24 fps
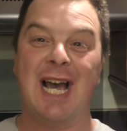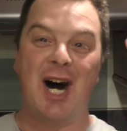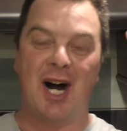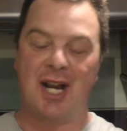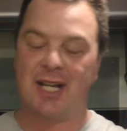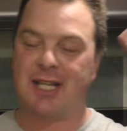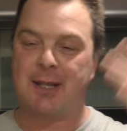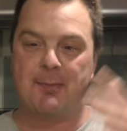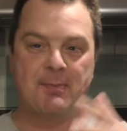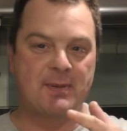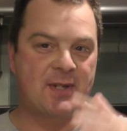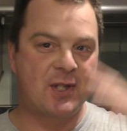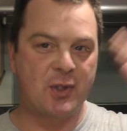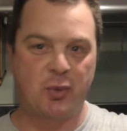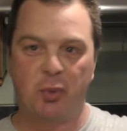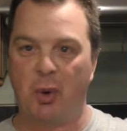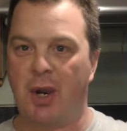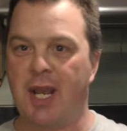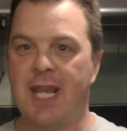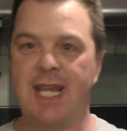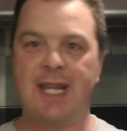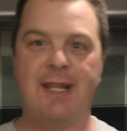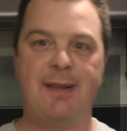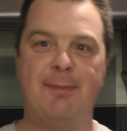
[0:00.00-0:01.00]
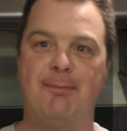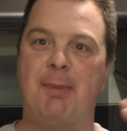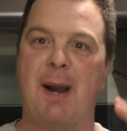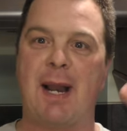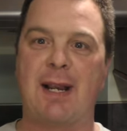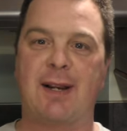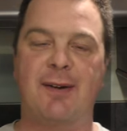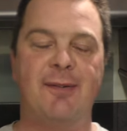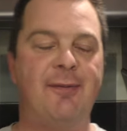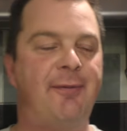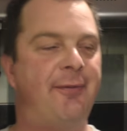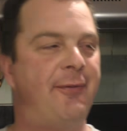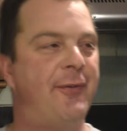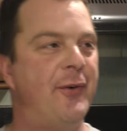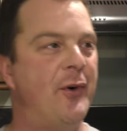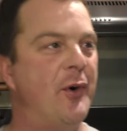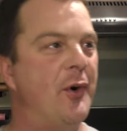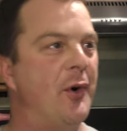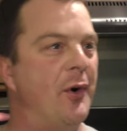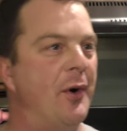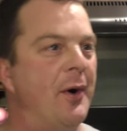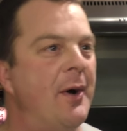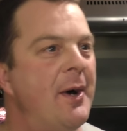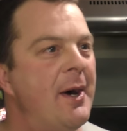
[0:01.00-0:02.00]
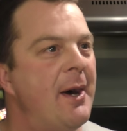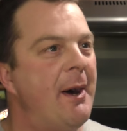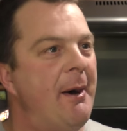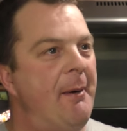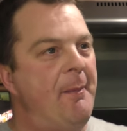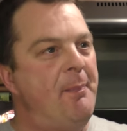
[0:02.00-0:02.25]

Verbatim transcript: I keep swaying back and forth.